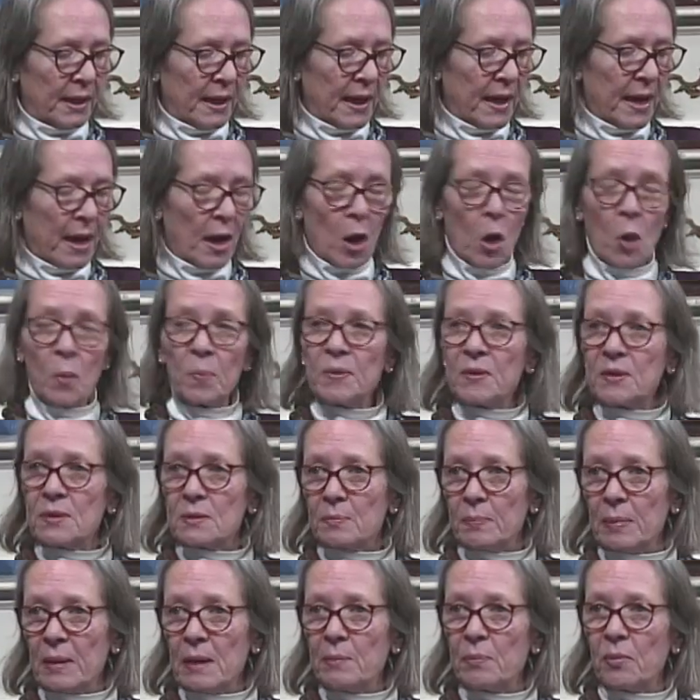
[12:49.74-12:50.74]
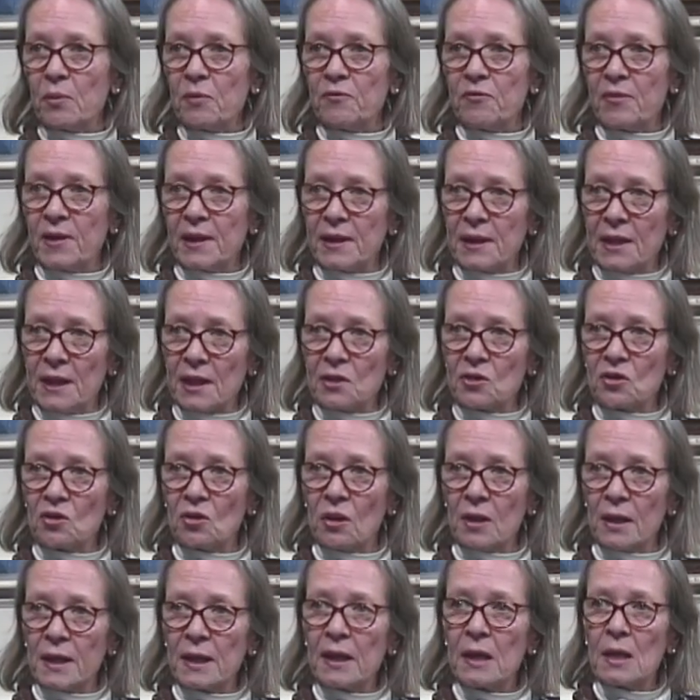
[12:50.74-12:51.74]
helps people
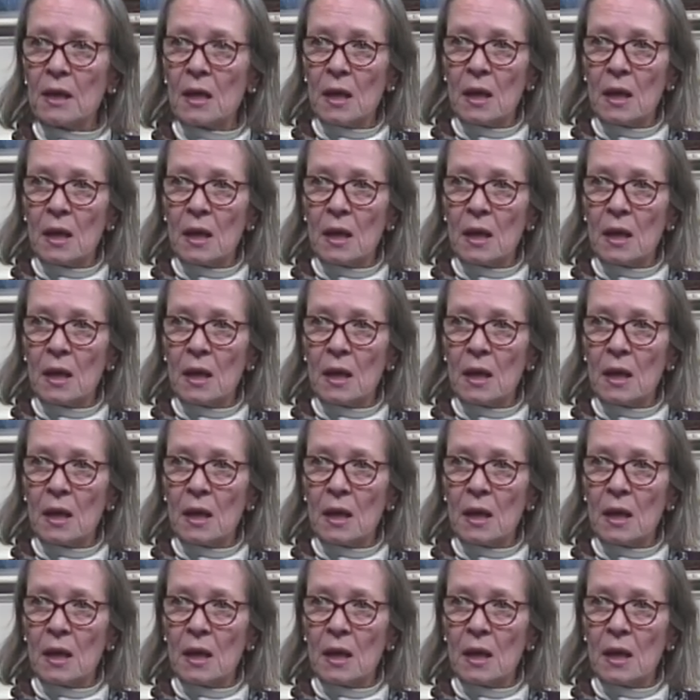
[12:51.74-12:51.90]
financially